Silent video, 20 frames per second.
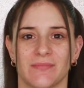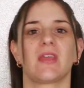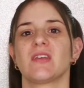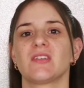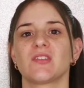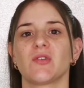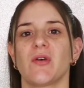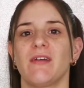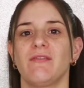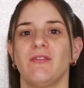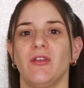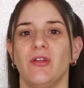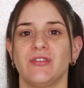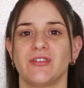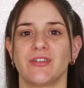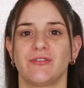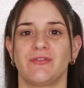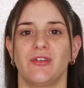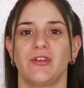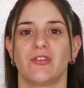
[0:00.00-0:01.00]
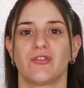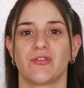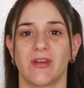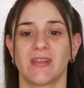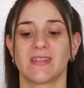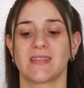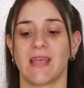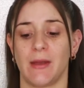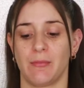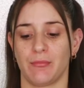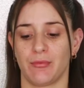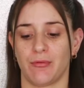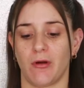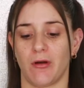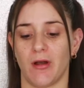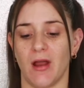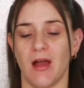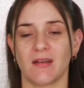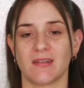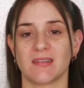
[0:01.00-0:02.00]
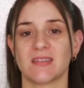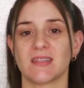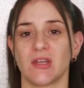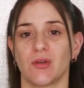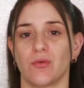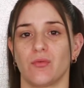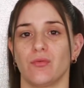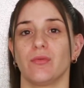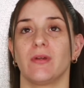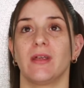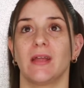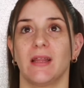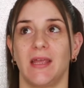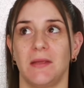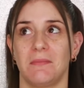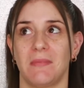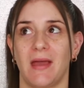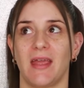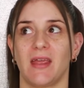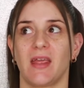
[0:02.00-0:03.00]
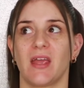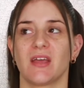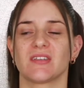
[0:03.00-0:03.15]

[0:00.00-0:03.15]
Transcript: So I've learned a few tricks and products that really make